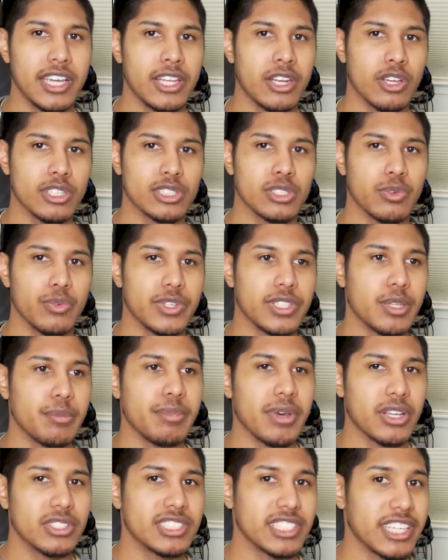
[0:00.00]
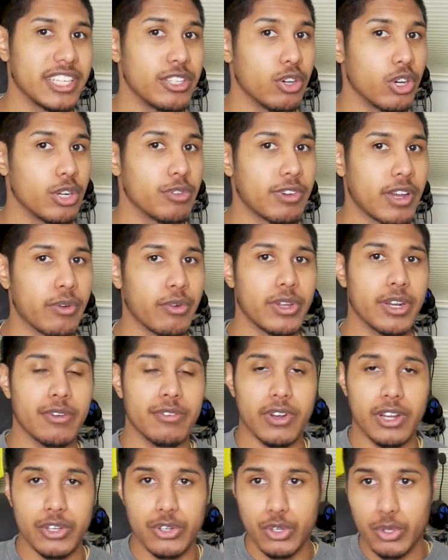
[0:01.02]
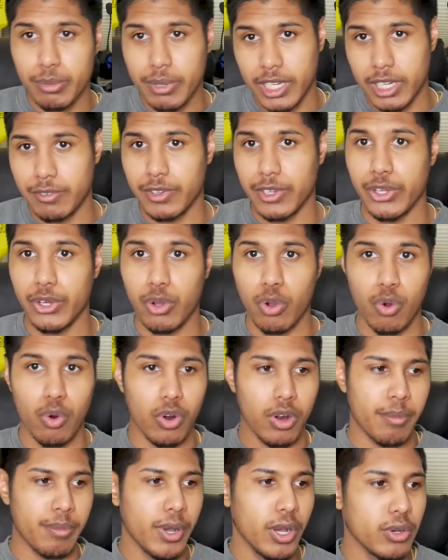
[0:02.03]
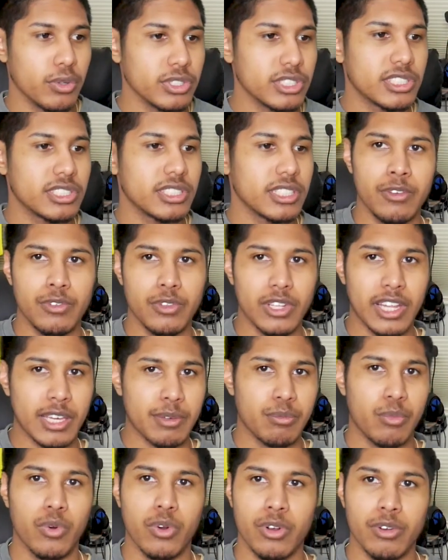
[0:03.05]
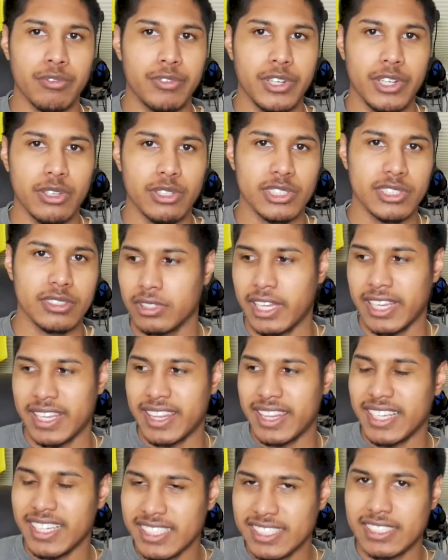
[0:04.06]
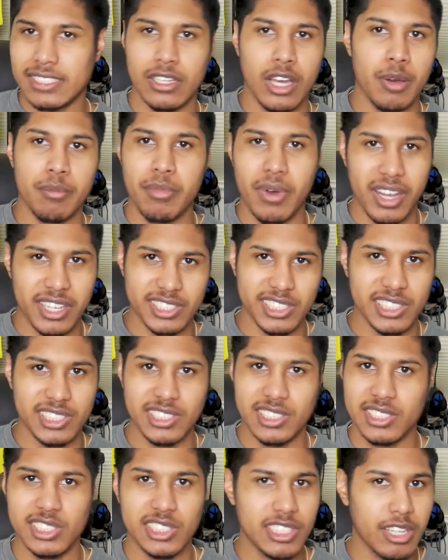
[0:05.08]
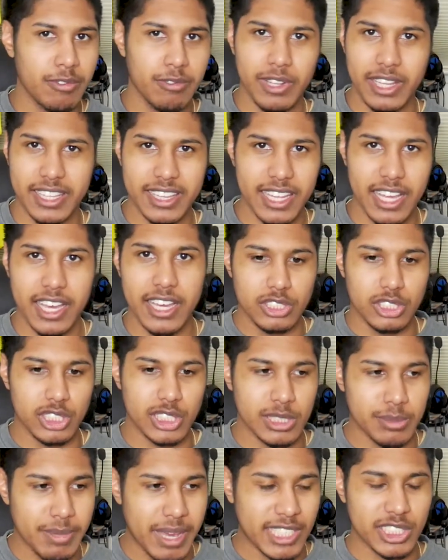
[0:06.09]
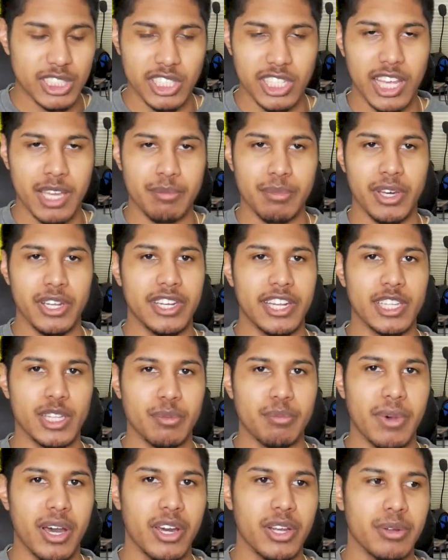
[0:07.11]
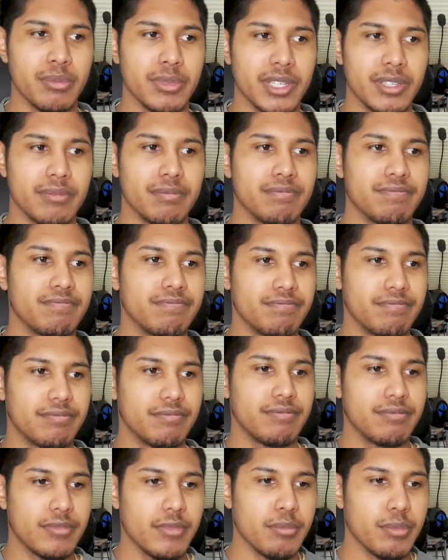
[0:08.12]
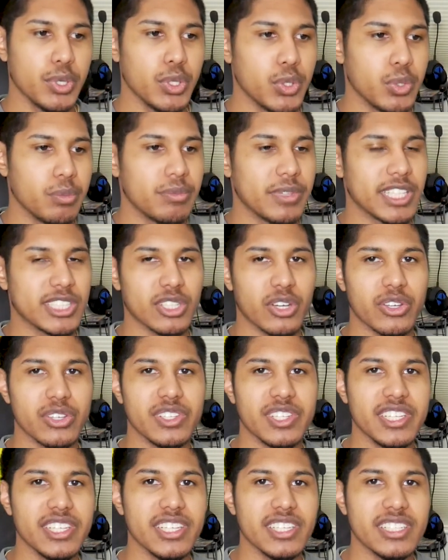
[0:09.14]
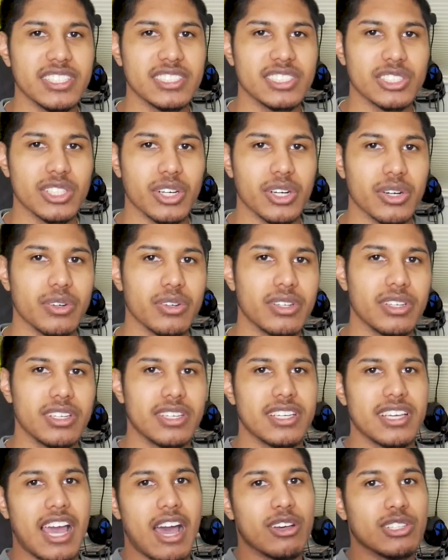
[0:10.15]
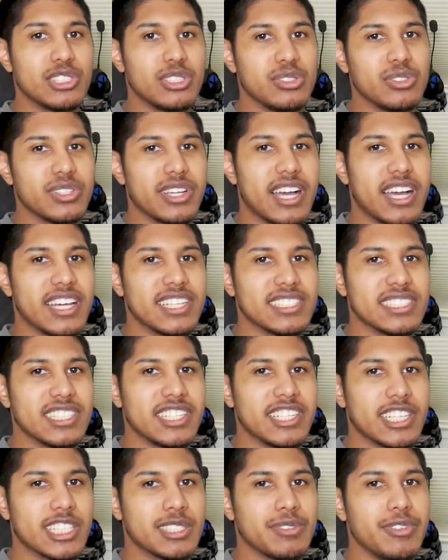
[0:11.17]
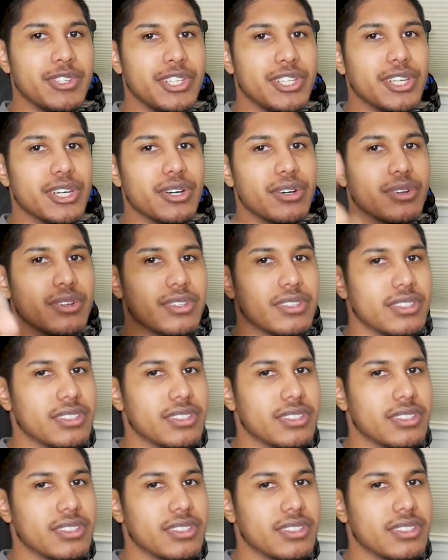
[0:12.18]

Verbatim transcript: and also ring the bell to get notified whenever I do make a video or a post. If you like more videos like this, unboxings and stuff like that, just smash the like button at the bottom and boom, that's all you need. So I'll see you guys in the next video.